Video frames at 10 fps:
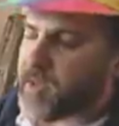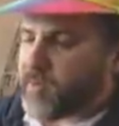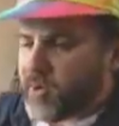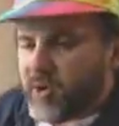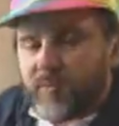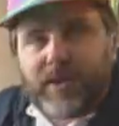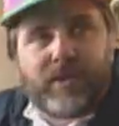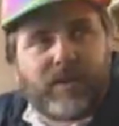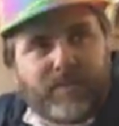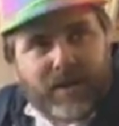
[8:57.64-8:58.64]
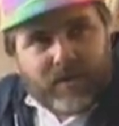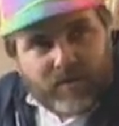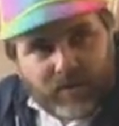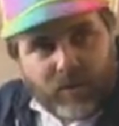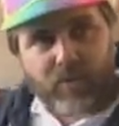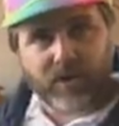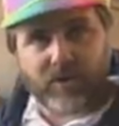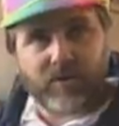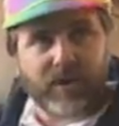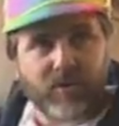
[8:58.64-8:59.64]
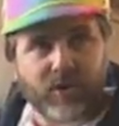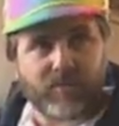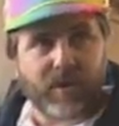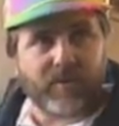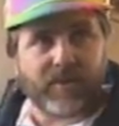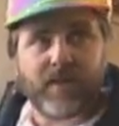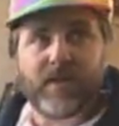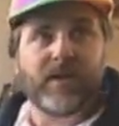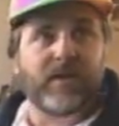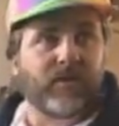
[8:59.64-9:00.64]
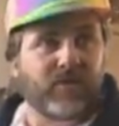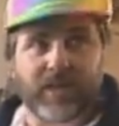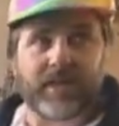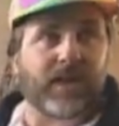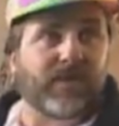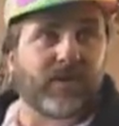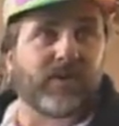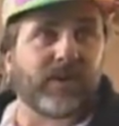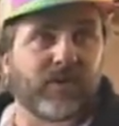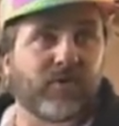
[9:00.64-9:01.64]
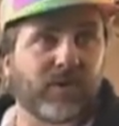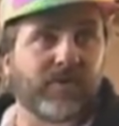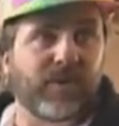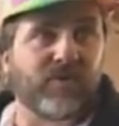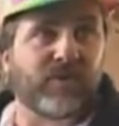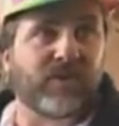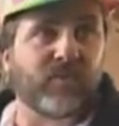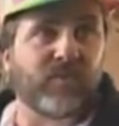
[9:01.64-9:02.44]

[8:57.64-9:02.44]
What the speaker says: motor to be lowered into the engine compartment, just like the old internal combustion engine